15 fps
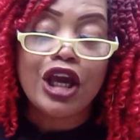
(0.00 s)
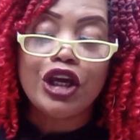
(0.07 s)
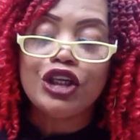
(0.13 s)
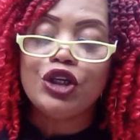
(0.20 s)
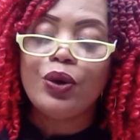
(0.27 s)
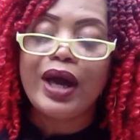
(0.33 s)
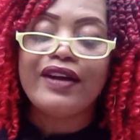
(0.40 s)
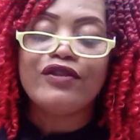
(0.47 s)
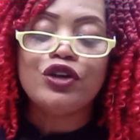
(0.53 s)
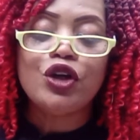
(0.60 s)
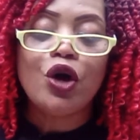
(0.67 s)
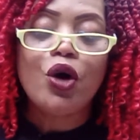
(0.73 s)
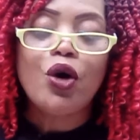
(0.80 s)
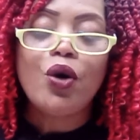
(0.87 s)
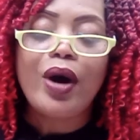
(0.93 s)
You have
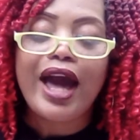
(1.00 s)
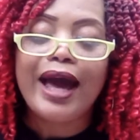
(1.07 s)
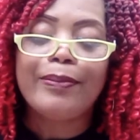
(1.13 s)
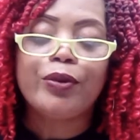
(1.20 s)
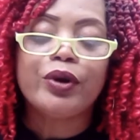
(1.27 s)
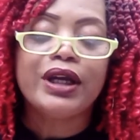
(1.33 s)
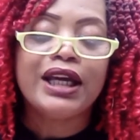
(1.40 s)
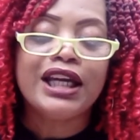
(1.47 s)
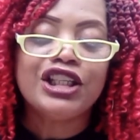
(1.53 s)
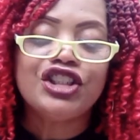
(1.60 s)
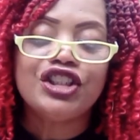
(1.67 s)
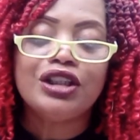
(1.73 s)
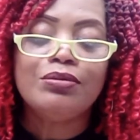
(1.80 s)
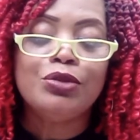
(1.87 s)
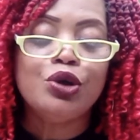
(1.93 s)
no
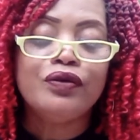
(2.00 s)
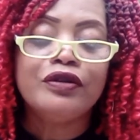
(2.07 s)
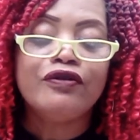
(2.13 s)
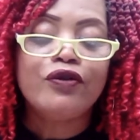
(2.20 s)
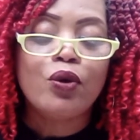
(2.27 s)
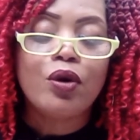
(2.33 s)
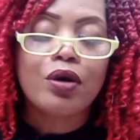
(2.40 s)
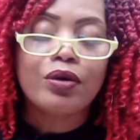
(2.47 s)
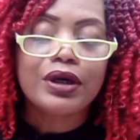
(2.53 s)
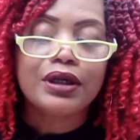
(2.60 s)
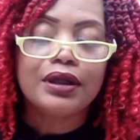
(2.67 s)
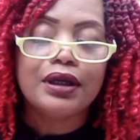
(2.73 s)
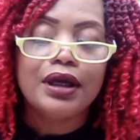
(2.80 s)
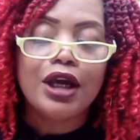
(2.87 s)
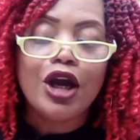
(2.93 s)
apprehension moving forward.
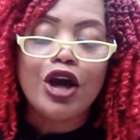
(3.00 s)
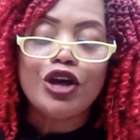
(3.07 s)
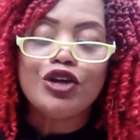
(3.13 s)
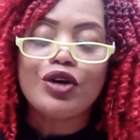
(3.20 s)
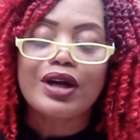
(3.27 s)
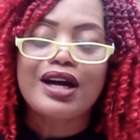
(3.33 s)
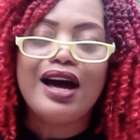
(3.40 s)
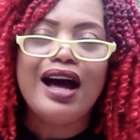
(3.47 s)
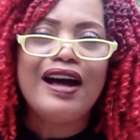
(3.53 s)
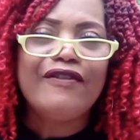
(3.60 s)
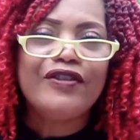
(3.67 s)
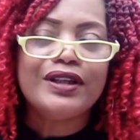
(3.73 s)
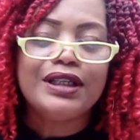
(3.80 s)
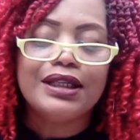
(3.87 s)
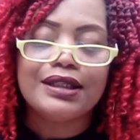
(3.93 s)
Your
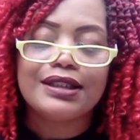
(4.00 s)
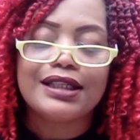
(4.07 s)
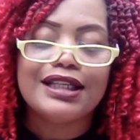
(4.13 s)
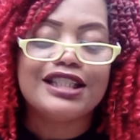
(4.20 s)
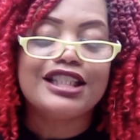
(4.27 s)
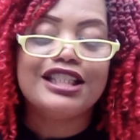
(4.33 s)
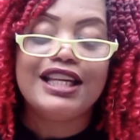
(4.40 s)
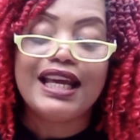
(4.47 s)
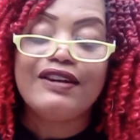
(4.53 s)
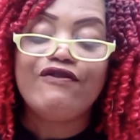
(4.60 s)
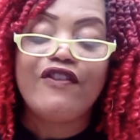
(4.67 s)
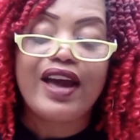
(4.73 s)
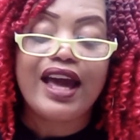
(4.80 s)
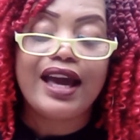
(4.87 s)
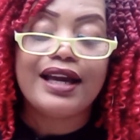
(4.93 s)
confidence is
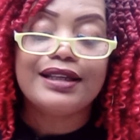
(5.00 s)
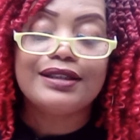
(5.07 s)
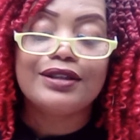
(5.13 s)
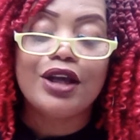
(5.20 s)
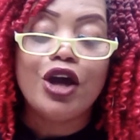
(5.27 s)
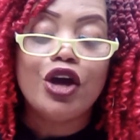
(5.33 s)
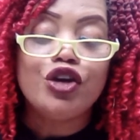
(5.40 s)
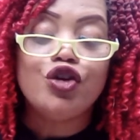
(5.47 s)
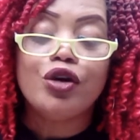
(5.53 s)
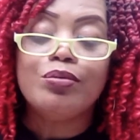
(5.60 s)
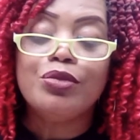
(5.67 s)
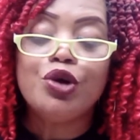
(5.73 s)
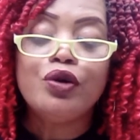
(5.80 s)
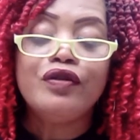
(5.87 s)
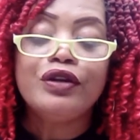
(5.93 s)
steadfast. You're
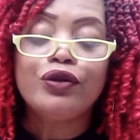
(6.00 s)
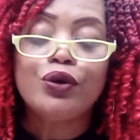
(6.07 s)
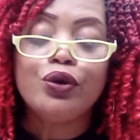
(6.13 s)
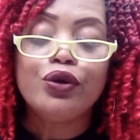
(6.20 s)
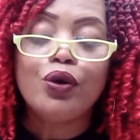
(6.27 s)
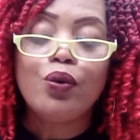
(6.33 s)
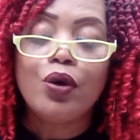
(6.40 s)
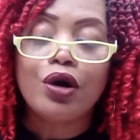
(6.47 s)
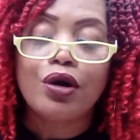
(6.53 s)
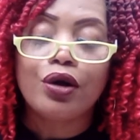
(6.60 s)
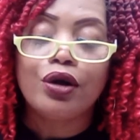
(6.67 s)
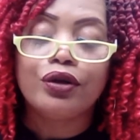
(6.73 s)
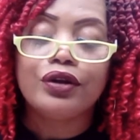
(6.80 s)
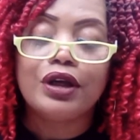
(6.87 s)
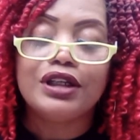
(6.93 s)
moving through the
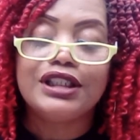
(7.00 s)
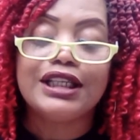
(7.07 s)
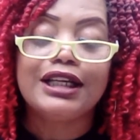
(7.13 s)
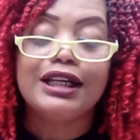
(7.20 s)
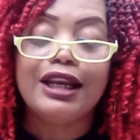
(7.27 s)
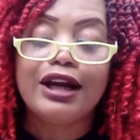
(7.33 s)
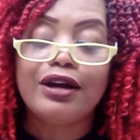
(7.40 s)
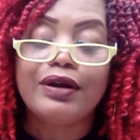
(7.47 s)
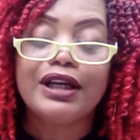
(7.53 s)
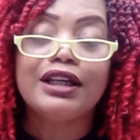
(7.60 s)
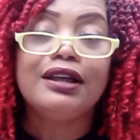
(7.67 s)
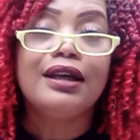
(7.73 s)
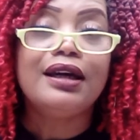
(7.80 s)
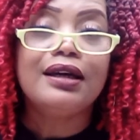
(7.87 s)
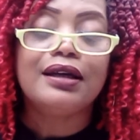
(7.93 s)
world, declaring
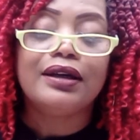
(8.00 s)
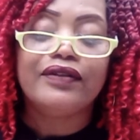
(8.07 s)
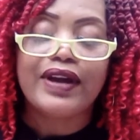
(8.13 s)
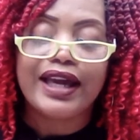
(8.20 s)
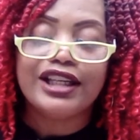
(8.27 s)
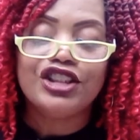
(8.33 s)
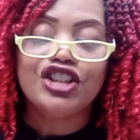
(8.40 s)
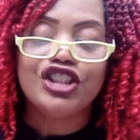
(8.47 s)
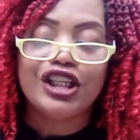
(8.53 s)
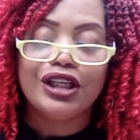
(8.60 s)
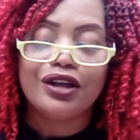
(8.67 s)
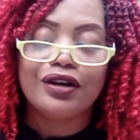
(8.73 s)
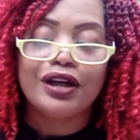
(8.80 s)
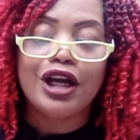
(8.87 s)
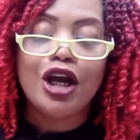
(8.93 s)
love and
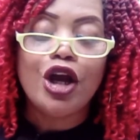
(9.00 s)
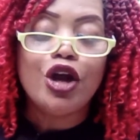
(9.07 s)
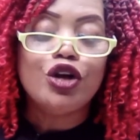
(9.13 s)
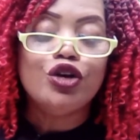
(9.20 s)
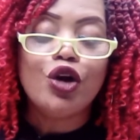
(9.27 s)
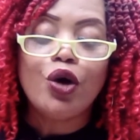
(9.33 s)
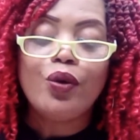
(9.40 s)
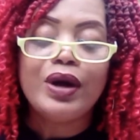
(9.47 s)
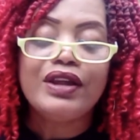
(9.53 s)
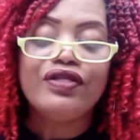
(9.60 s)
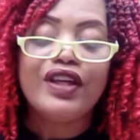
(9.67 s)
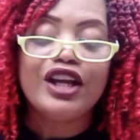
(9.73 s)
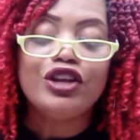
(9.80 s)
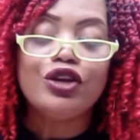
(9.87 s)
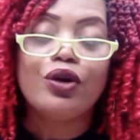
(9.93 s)
cheer, knowing
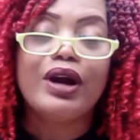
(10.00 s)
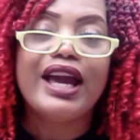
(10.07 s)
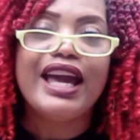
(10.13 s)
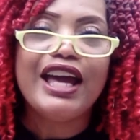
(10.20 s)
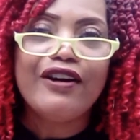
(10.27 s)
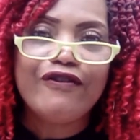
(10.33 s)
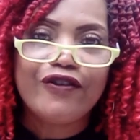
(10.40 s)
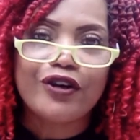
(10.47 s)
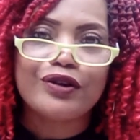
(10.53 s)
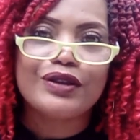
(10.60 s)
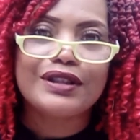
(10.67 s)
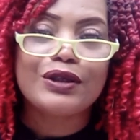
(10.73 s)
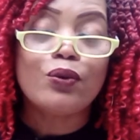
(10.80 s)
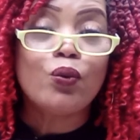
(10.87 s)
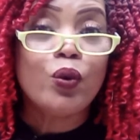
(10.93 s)
that your
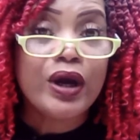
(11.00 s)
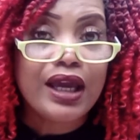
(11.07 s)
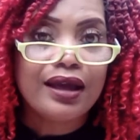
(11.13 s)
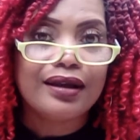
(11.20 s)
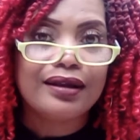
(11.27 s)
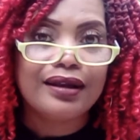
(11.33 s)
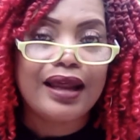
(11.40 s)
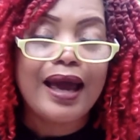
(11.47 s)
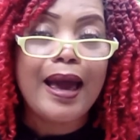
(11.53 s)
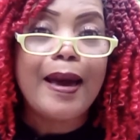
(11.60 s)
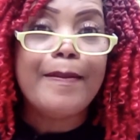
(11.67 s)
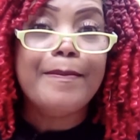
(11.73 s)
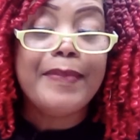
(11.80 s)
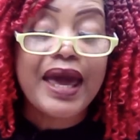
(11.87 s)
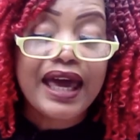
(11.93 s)
efforts will
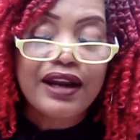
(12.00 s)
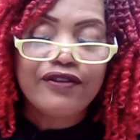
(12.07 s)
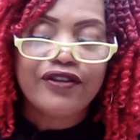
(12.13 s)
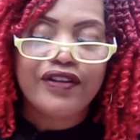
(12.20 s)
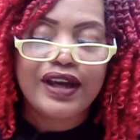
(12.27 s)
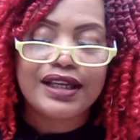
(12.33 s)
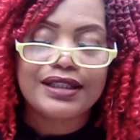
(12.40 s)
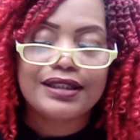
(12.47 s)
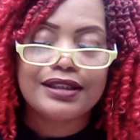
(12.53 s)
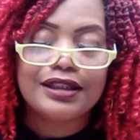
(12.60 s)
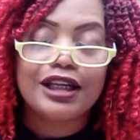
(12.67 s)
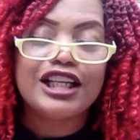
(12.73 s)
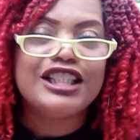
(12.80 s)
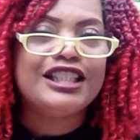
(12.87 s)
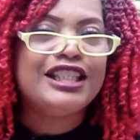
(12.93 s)
manifest
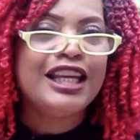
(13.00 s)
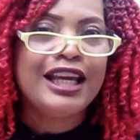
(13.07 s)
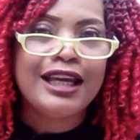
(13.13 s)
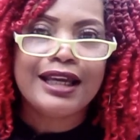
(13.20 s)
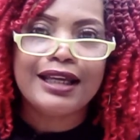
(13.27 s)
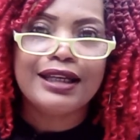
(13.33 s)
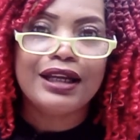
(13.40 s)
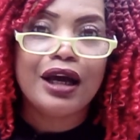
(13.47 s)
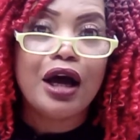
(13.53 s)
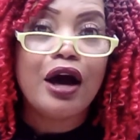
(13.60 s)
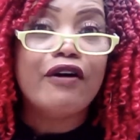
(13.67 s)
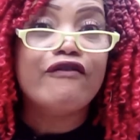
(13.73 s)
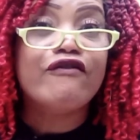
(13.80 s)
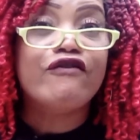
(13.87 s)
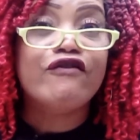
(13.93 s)
tenfold
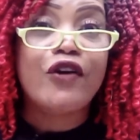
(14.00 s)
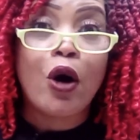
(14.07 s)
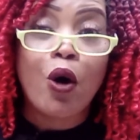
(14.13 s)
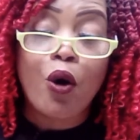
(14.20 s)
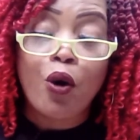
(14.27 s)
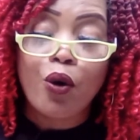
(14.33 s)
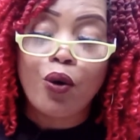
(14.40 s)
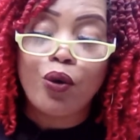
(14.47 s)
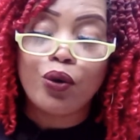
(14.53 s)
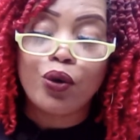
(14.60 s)
fold.